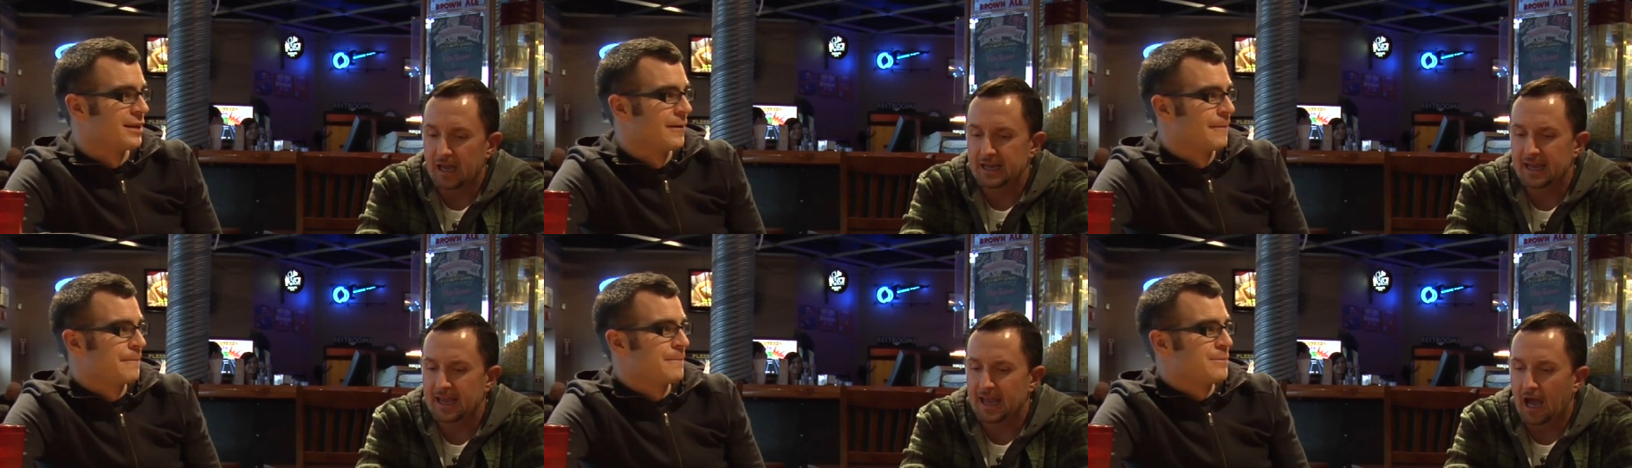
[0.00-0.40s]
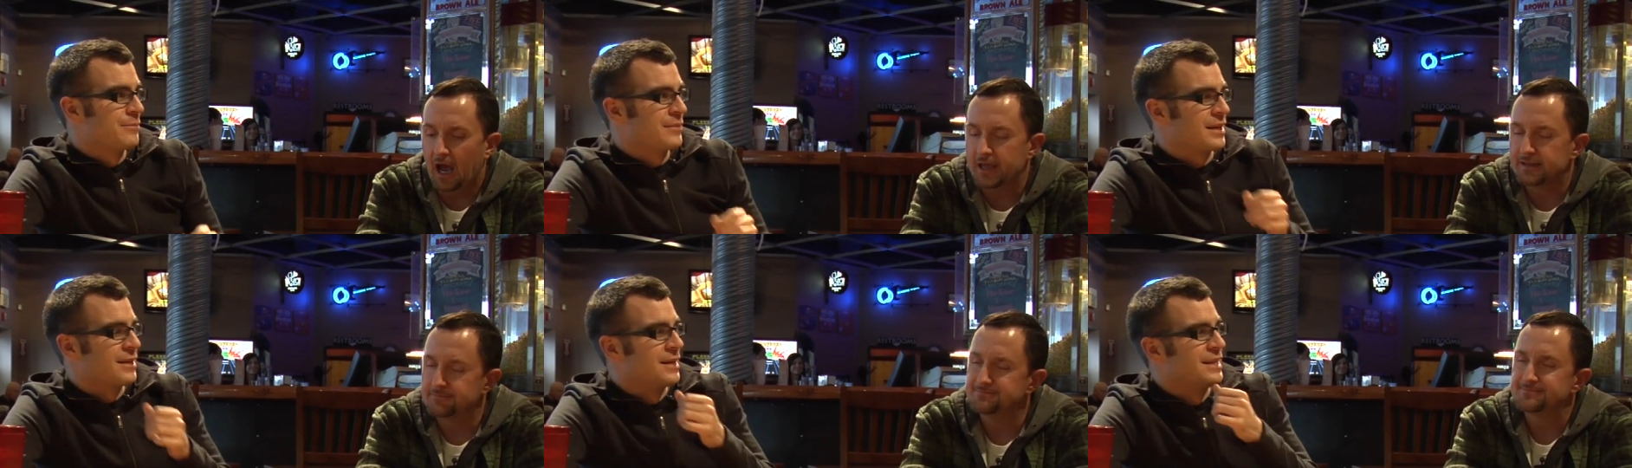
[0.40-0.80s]
Speaker 1: Uh,
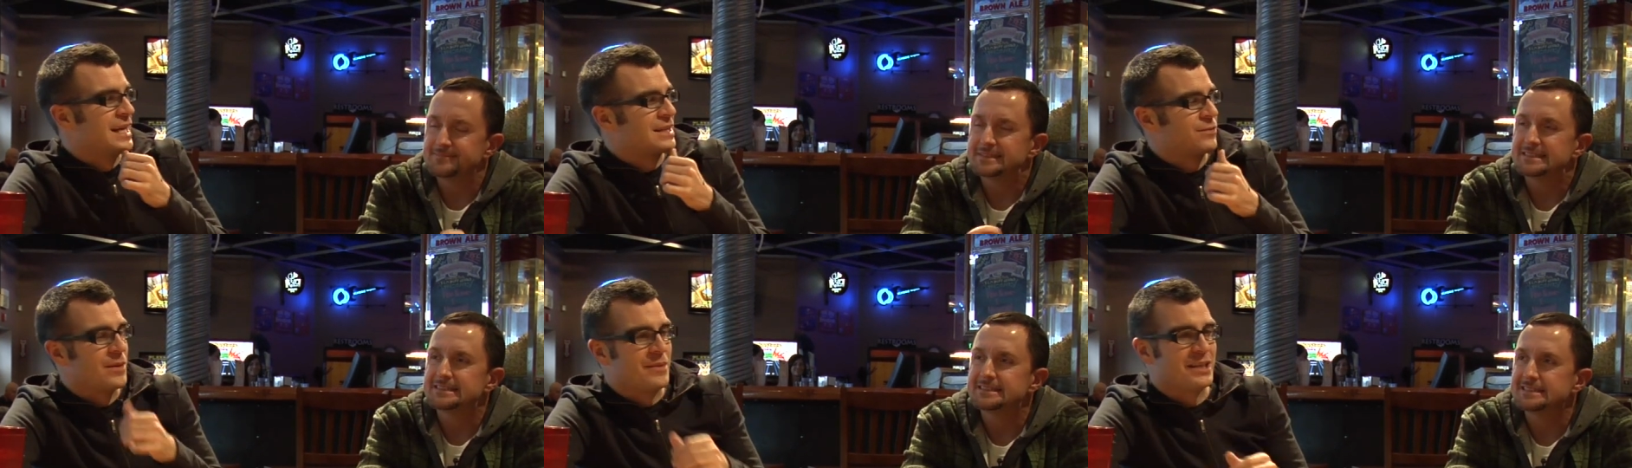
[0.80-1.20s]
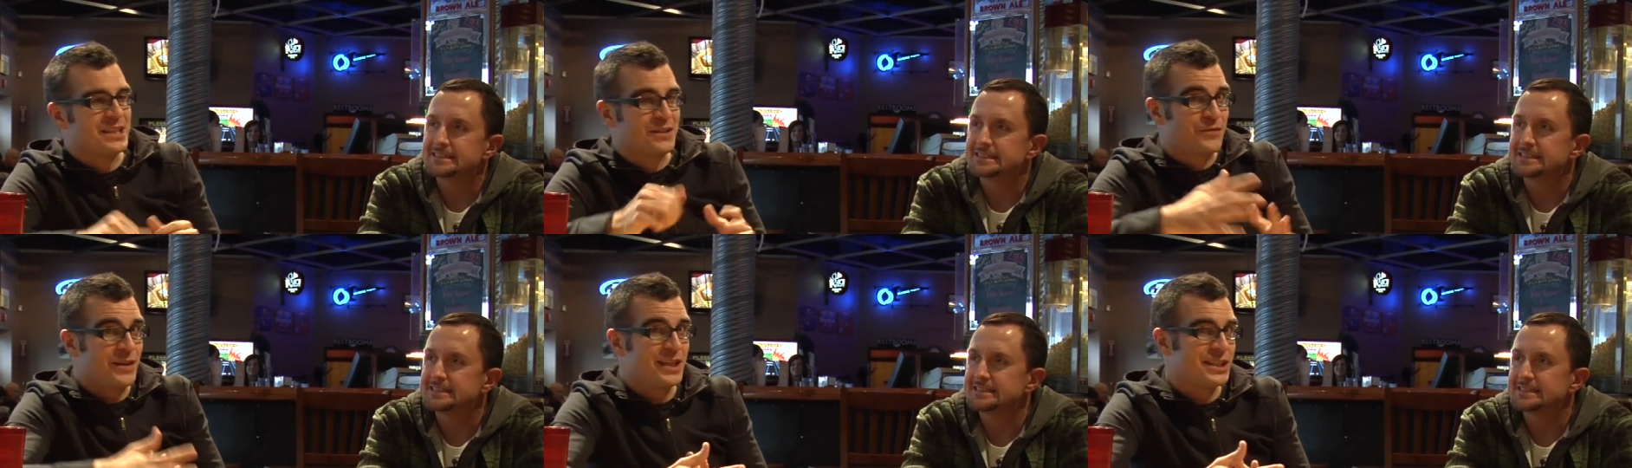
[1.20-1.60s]
I, and that's where I'm like,
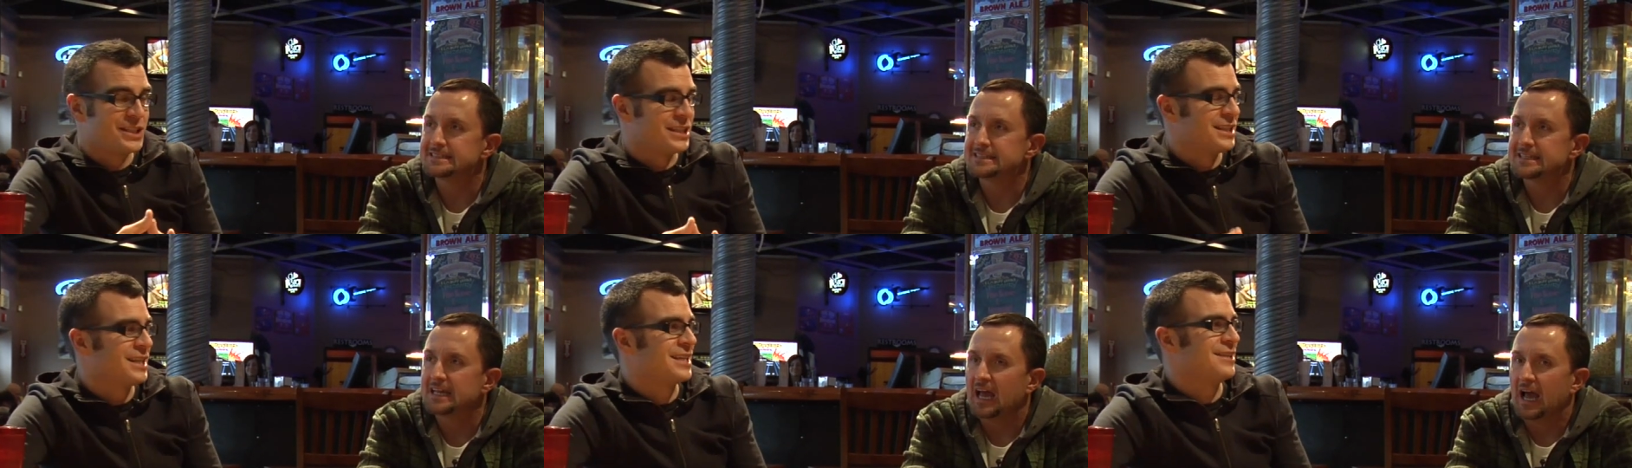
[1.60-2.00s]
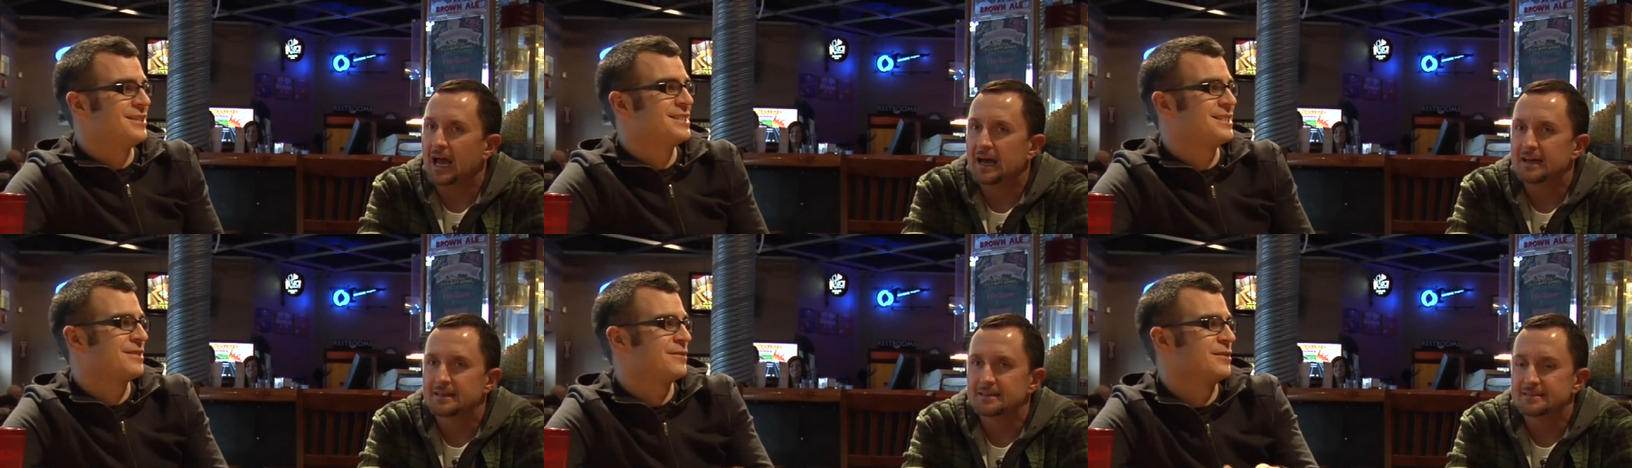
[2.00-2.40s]
just finish it. Like,
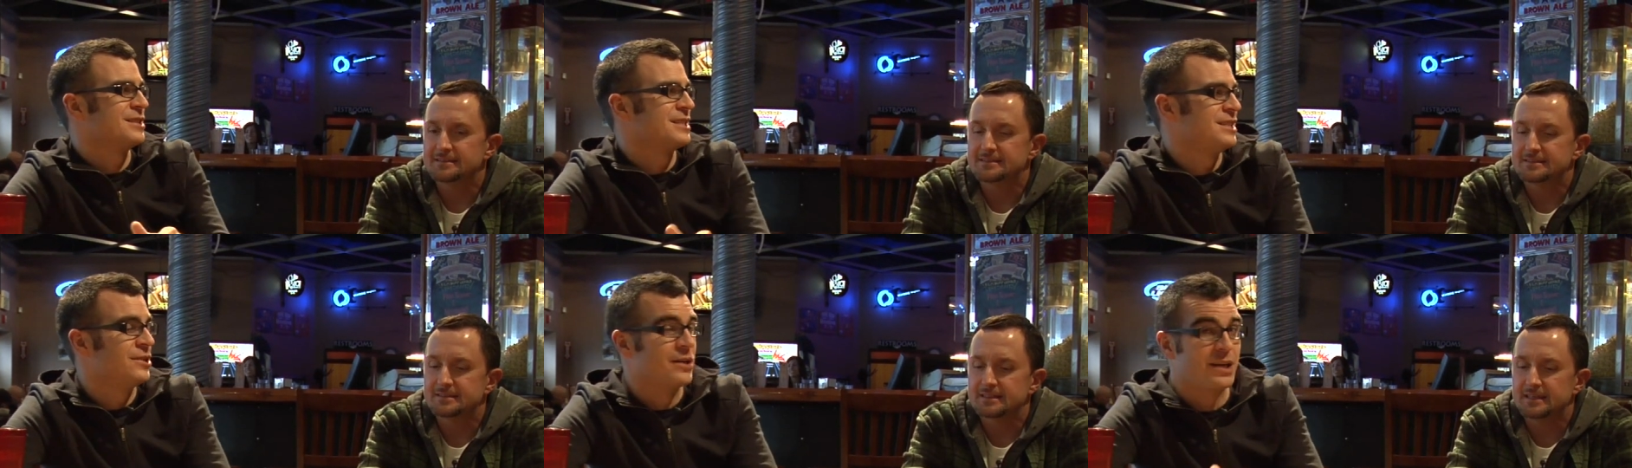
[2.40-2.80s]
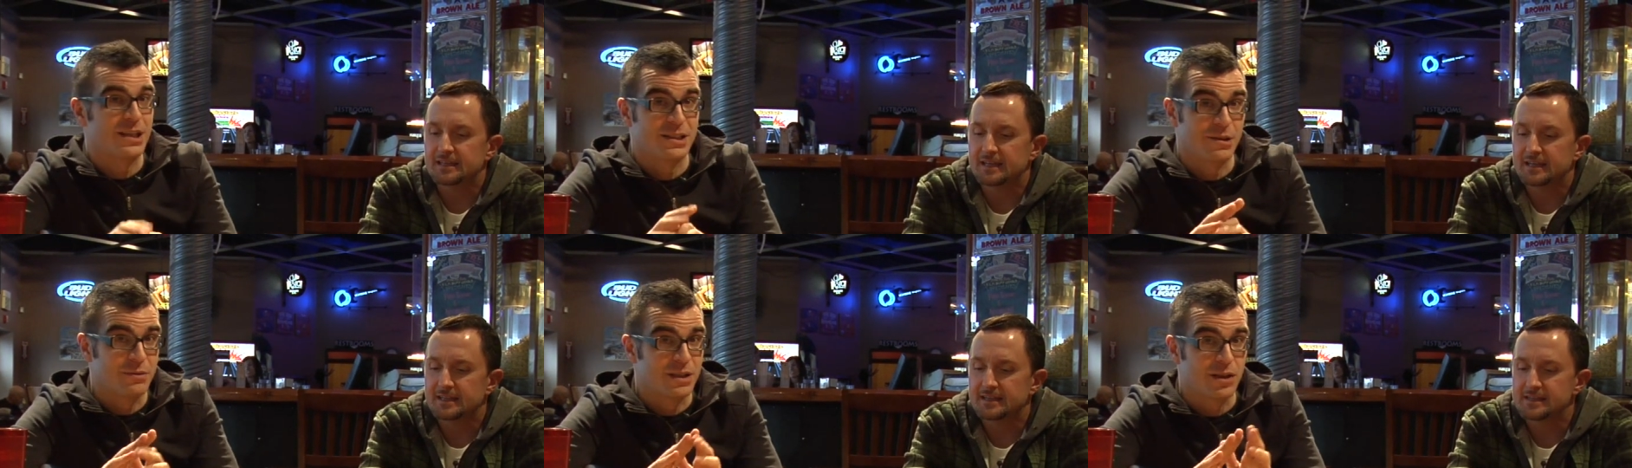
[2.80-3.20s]
let's, let's you know,
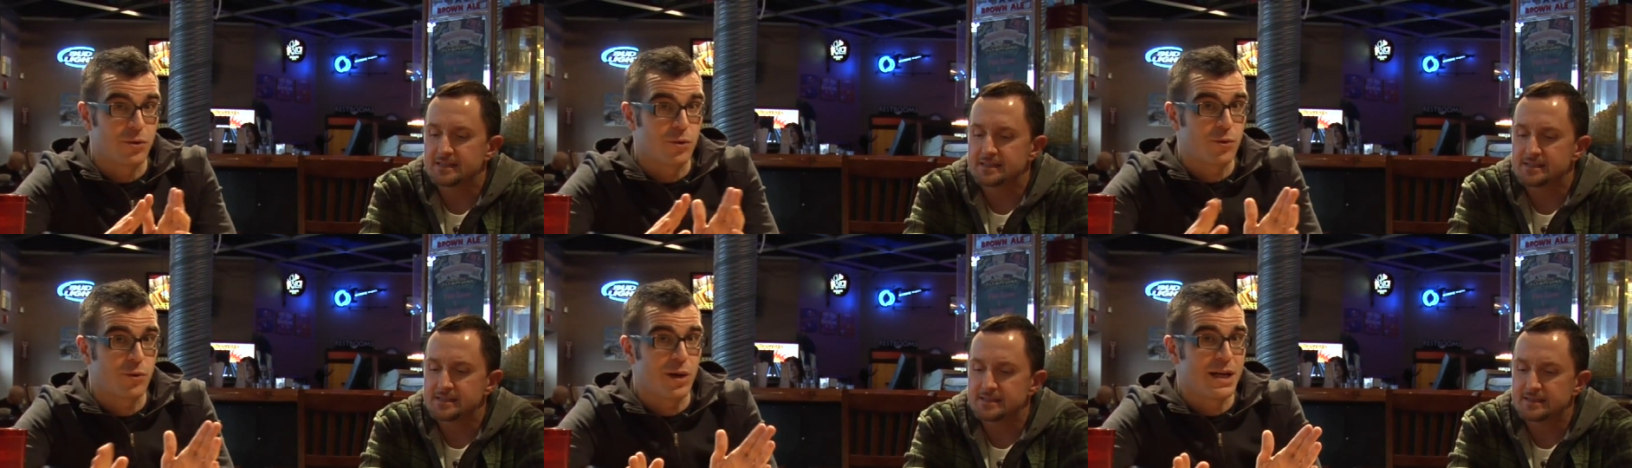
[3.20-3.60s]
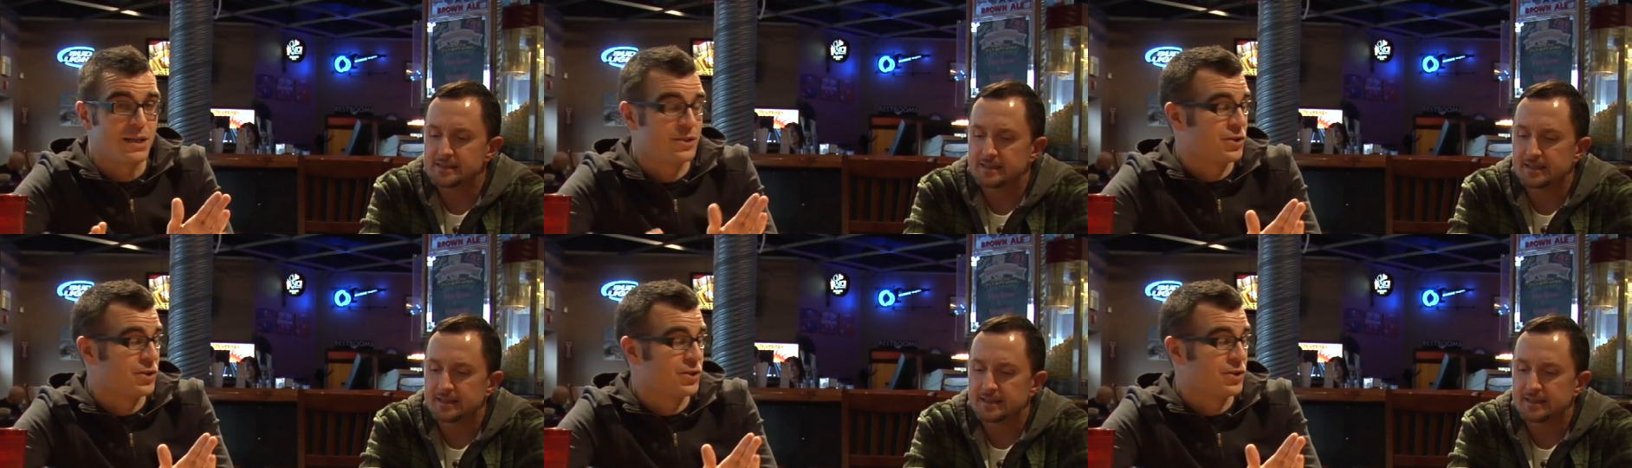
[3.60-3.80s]
because it was a great